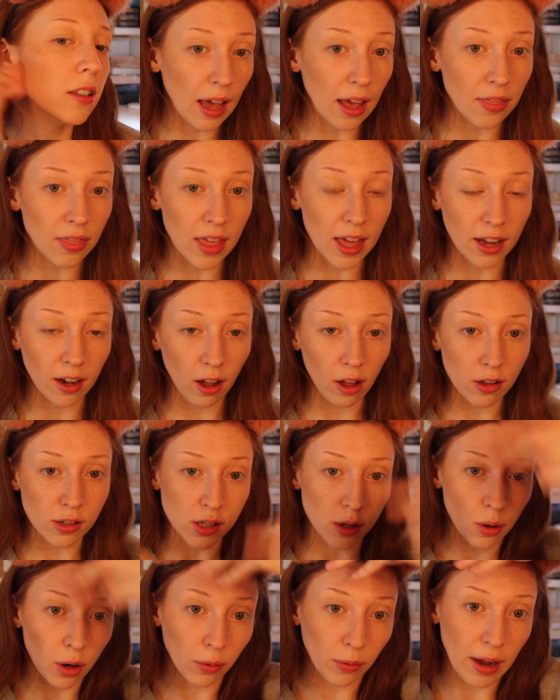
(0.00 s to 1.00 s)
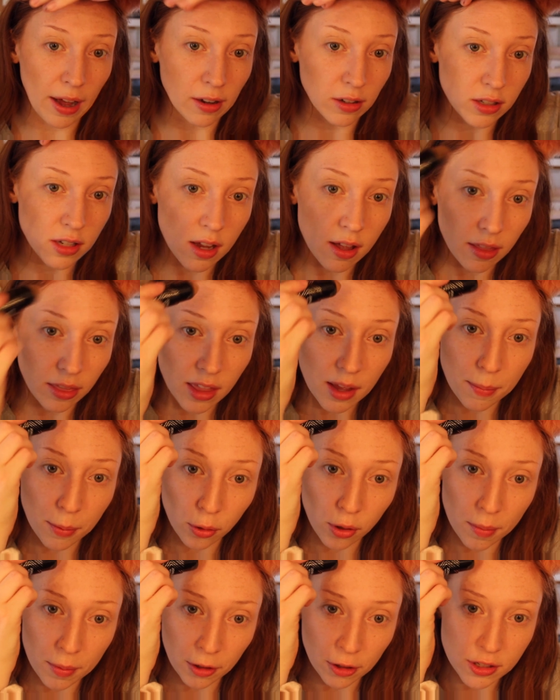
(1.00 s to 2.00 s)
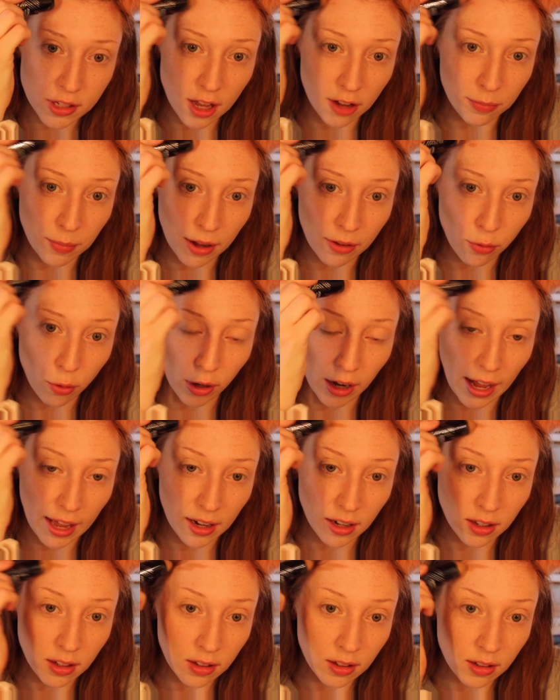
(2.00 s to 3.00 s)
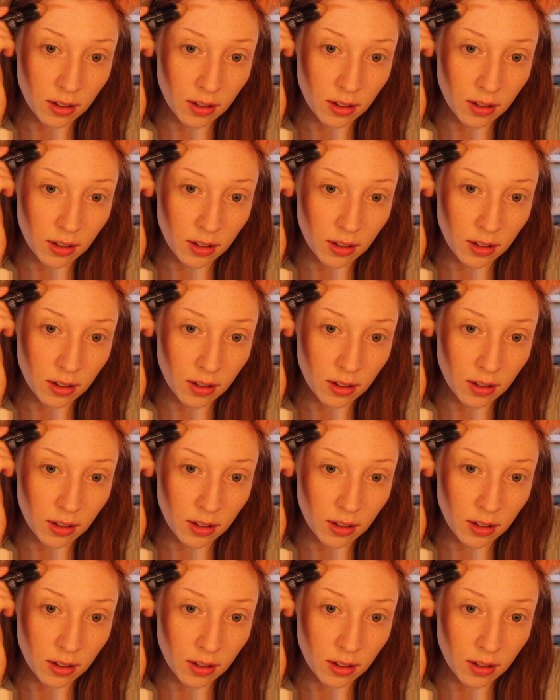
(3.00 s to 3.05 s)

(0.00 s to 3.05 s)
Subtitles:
and then also around the perimeters of my forehead.